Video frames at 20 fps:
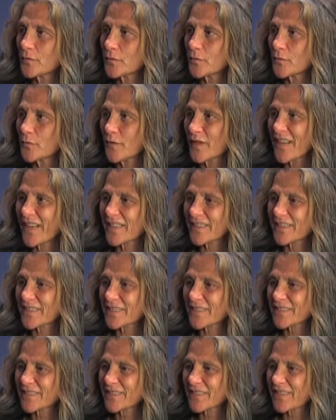
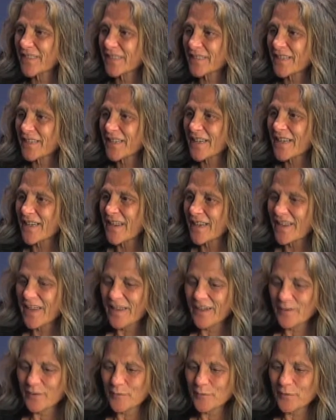
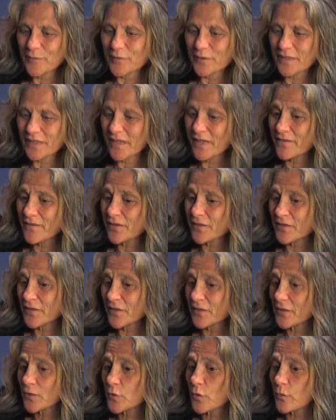who's going to give us a
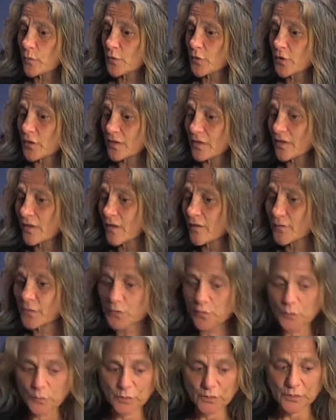description of
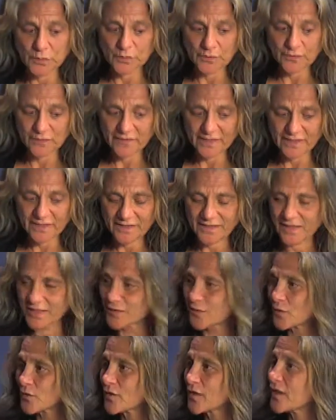supernova.
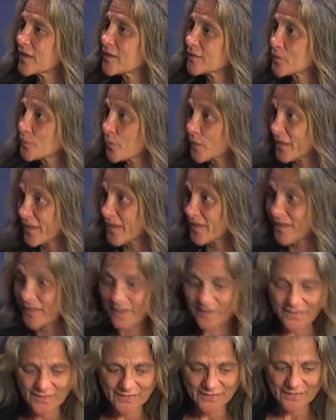Can you tell us what it
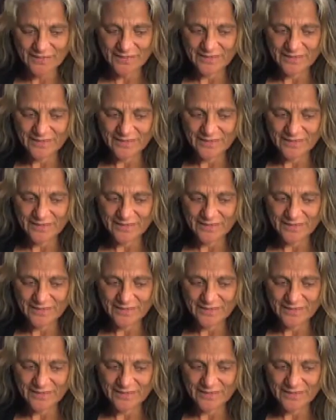is?